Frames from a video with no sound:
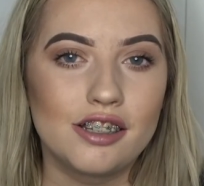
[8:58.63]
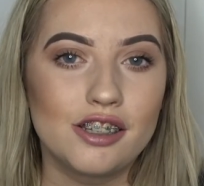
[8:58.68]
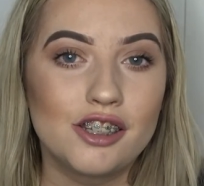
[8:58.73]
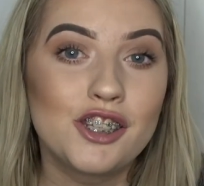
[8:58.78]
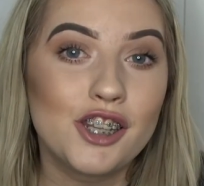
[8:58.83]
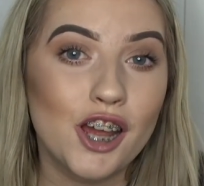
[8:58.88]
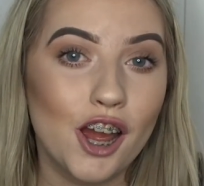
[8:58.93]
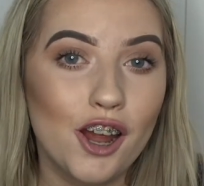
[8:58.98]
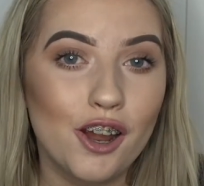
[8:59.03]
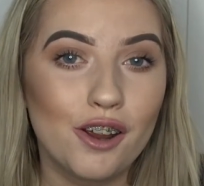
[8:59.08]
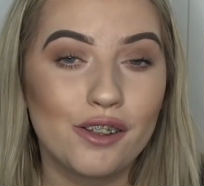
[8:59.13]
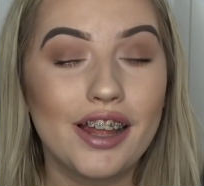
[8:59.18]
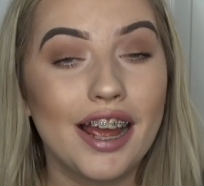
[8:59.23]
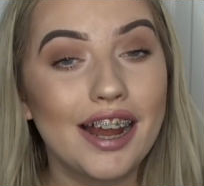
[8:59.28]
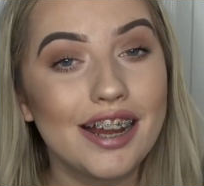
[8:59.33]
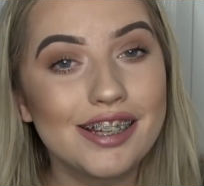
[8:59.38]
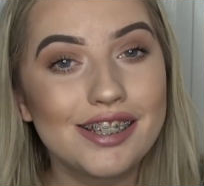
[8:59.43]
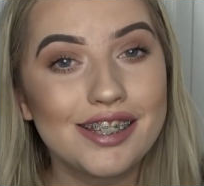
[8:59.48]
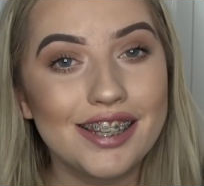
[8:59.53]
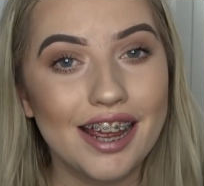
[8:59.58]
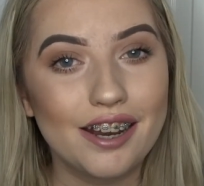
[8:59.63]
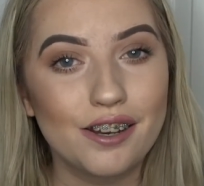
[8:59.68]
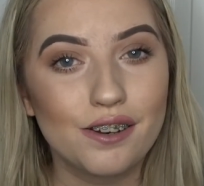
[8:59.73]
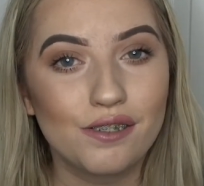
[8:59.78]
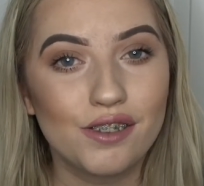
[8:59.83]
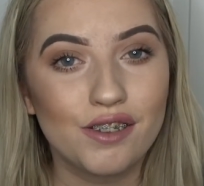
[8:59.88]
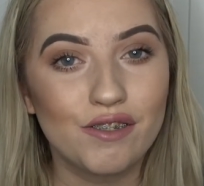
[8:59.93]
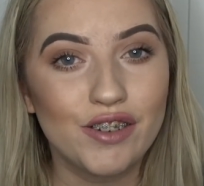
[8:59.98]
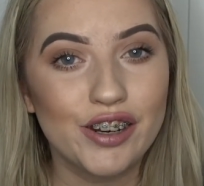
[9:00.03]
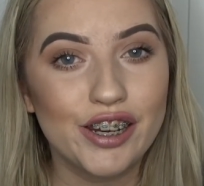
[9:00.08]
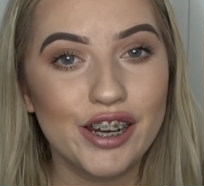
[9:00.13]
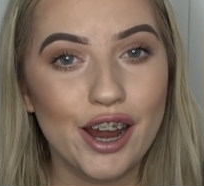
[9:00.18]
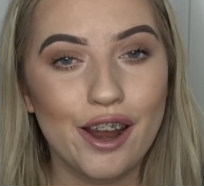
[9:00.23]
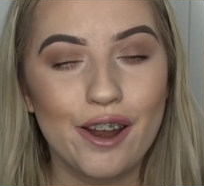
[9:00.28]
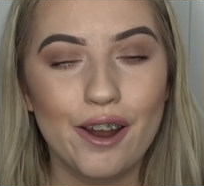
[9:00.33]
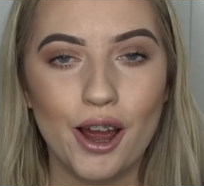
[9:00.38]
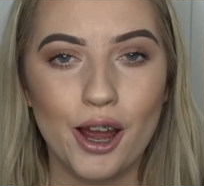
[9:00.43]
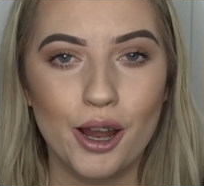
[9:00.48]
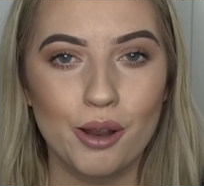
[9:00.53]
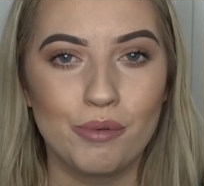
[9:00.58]
So that is the end of the video.
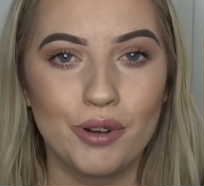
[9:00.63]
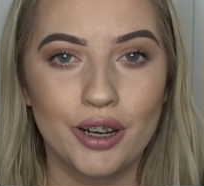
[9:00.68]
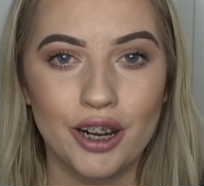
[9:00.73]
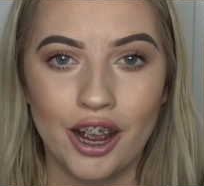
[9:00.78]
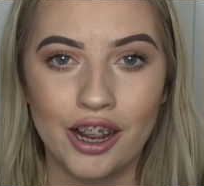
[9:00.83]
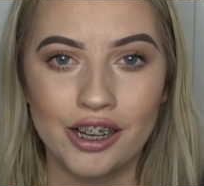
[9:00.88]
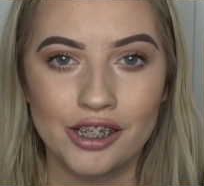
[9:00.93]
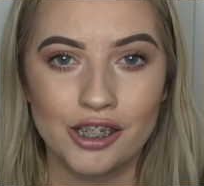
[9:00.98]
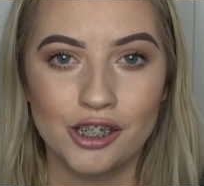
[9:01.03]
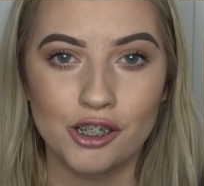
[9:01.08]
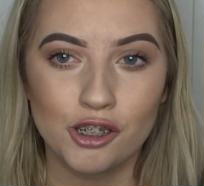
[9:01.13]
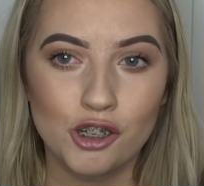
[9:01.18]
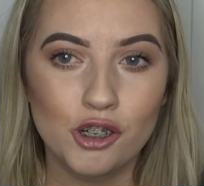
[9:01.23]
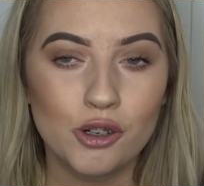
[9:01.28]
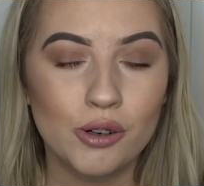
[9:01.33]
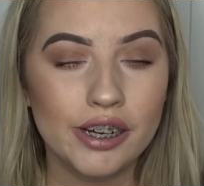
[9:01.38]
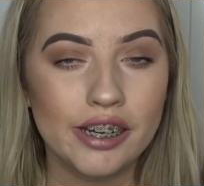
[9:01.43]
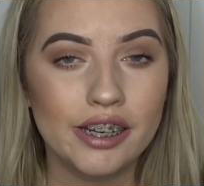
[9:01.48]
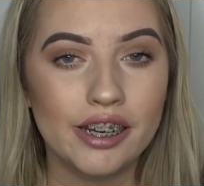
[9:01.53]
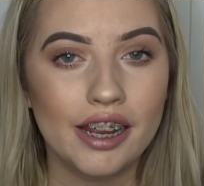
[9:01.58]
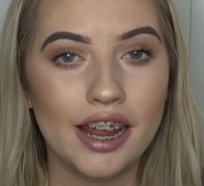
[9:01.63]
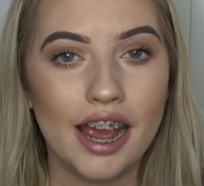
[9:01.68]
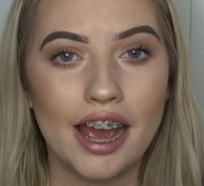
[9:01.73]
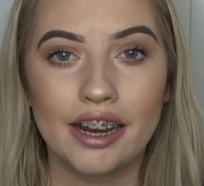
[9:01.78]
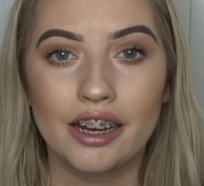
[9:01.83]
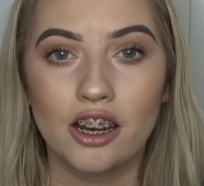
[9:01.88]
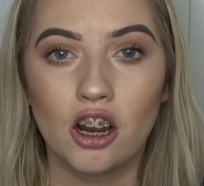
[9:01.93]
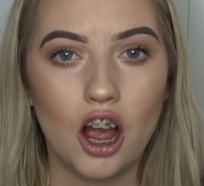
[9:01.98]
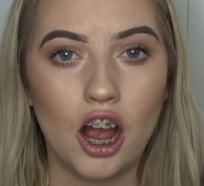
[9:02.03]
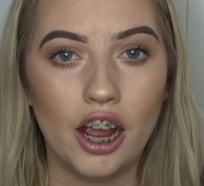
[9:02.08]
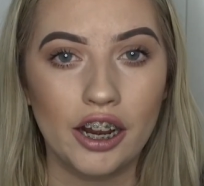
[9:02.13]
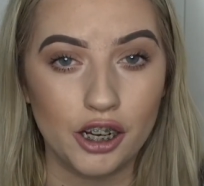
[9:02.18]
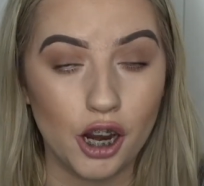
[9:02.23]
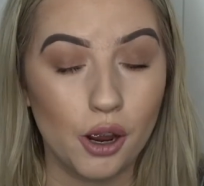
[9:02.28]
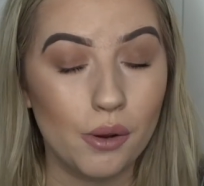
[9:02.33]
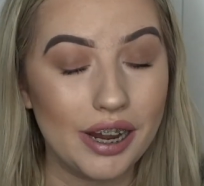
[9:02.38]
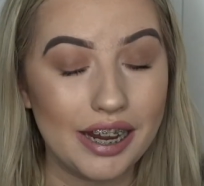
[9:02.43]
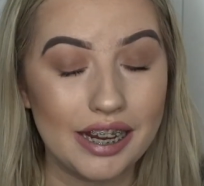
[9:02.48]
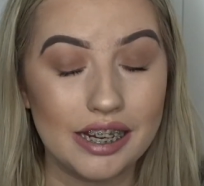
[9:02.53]
I hope you guys enjoyed it, and I know it